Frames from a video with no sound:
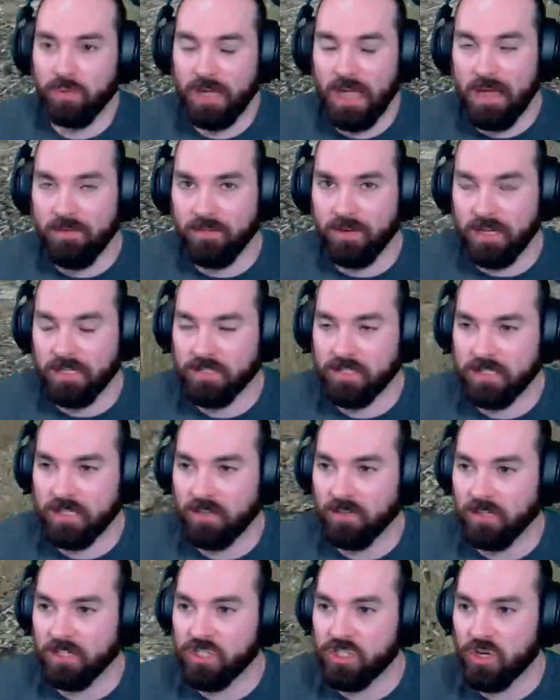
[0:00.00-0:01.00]
haven't
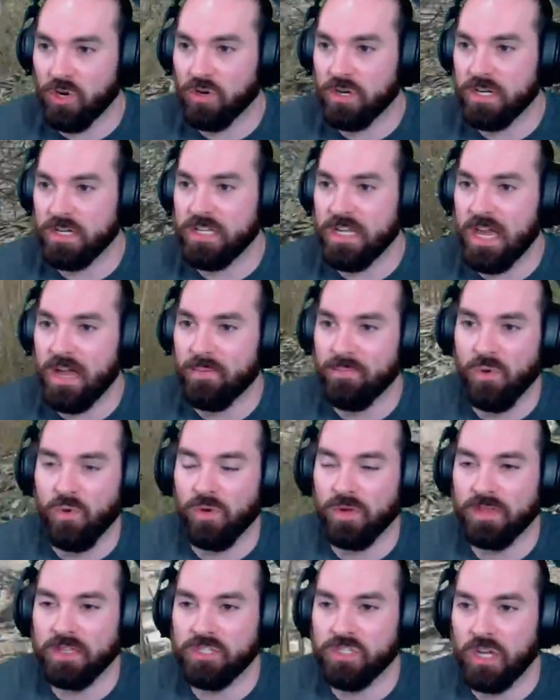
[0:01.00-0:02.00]
necessarily started yet, but we're
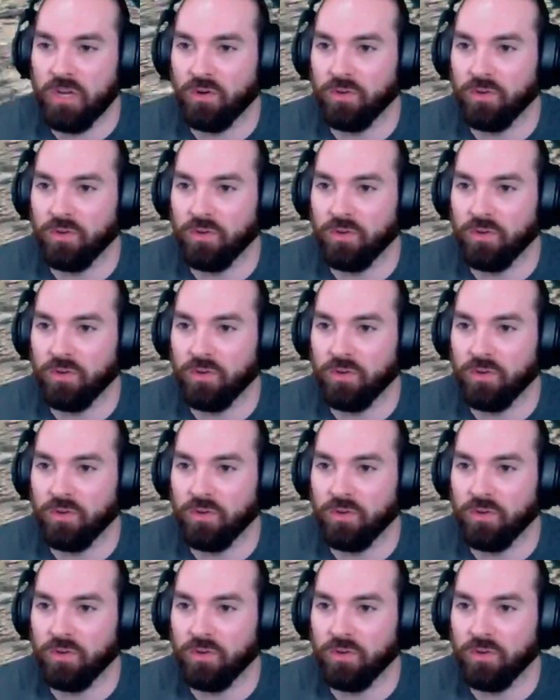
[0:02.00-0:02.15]
in the general